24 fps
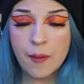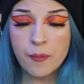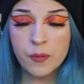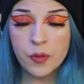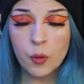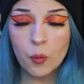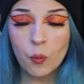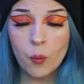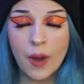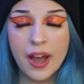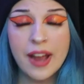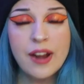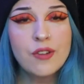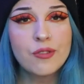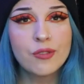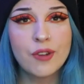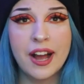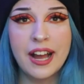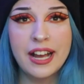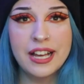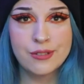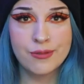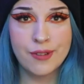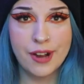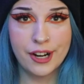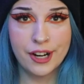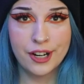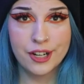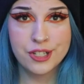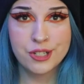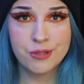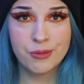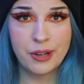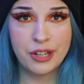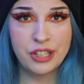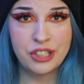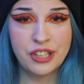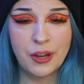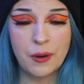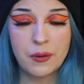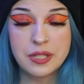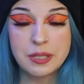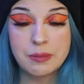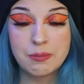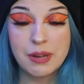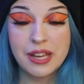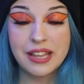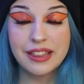When Rise Records reached
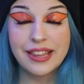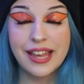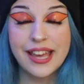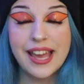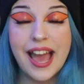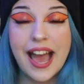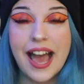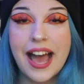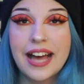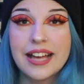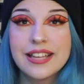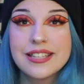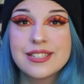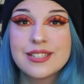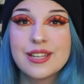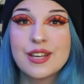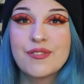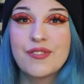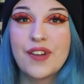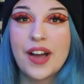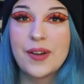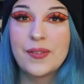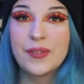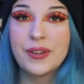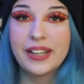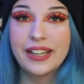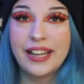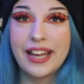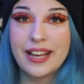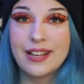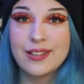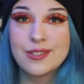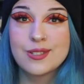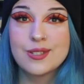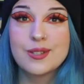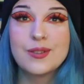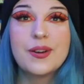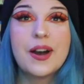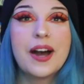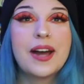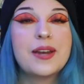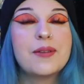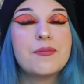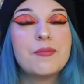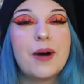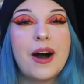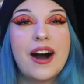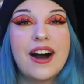out to me, they asked if I would like to
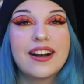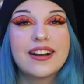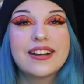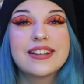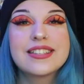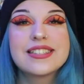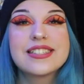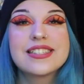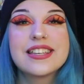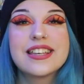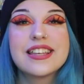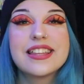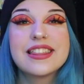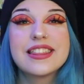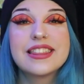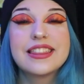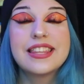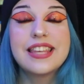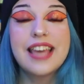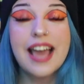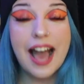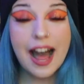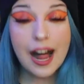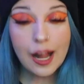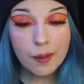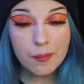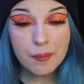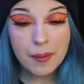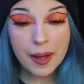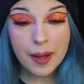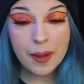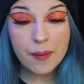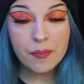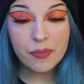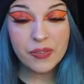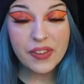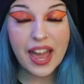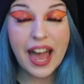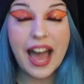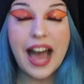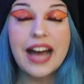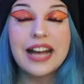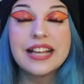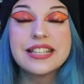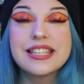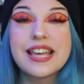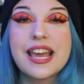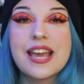unbox the album
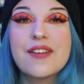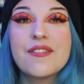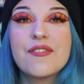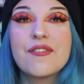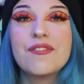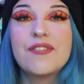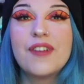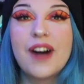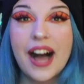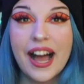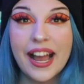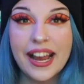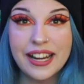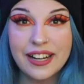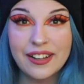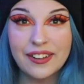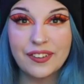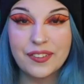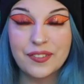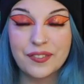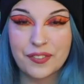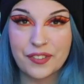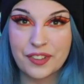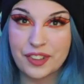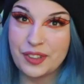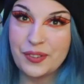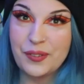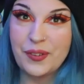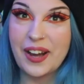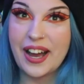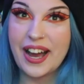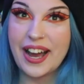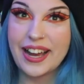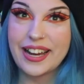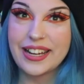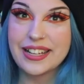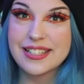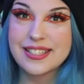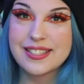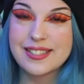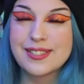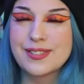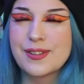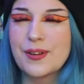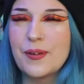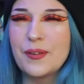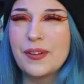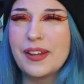as a vinyl for you guys.
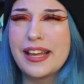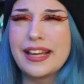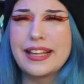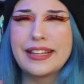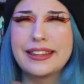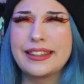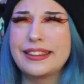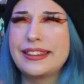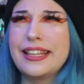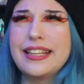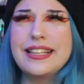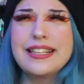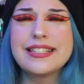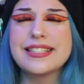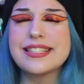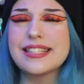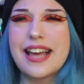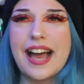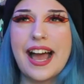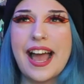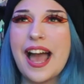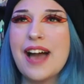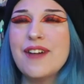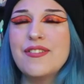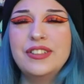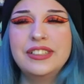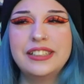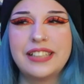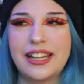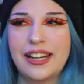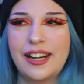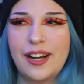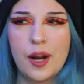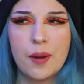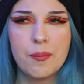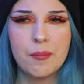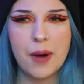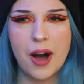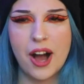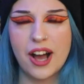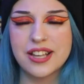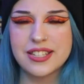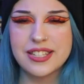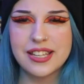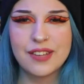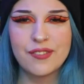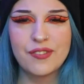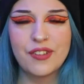So like this, I haven't done an
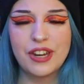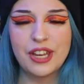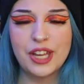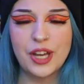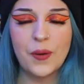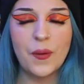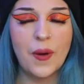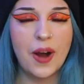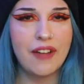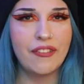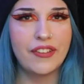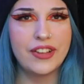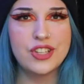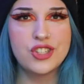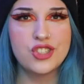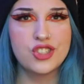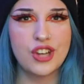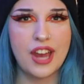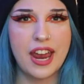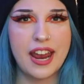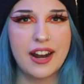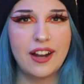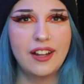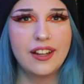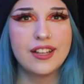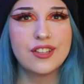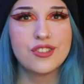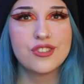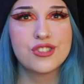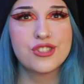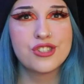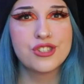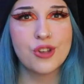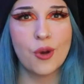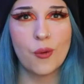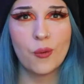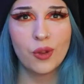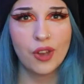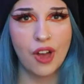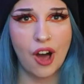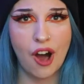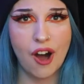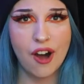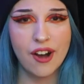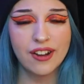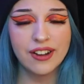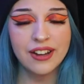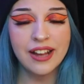unboxing video on this channel in so
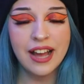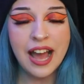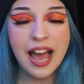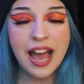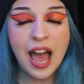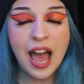long,